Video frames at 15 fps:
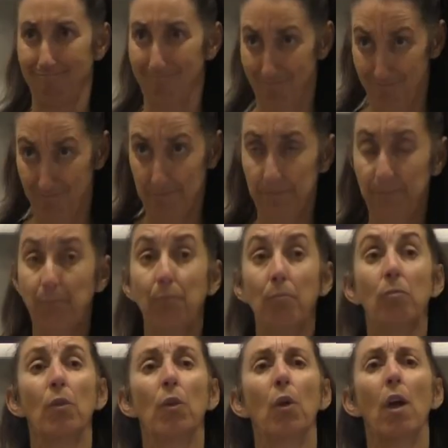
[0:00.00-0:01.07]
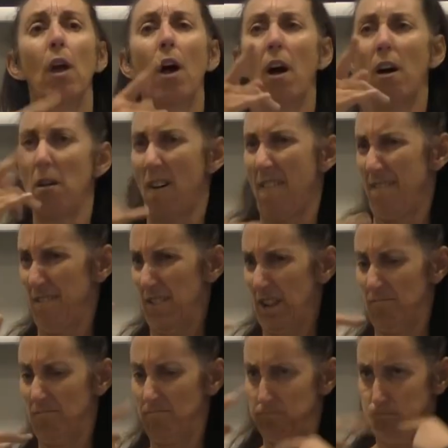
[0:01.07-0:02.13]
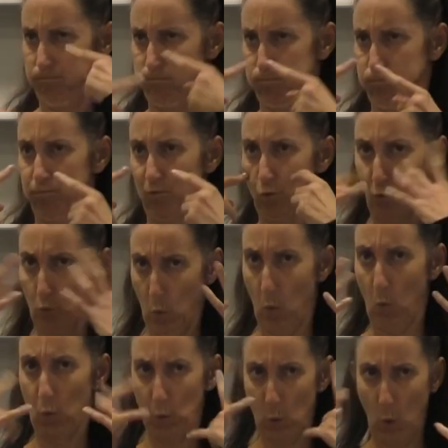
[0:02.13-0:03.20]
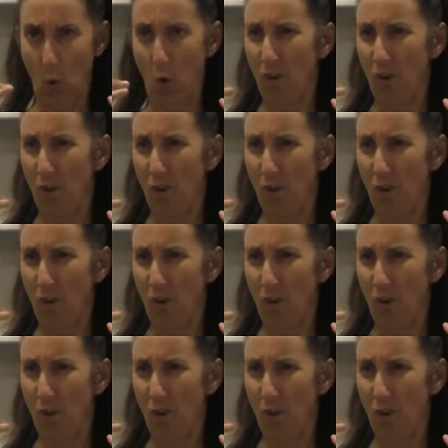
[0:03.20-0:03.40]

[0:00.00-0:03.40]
Your eyes, your shoulders, your cheeks, head, and so forth.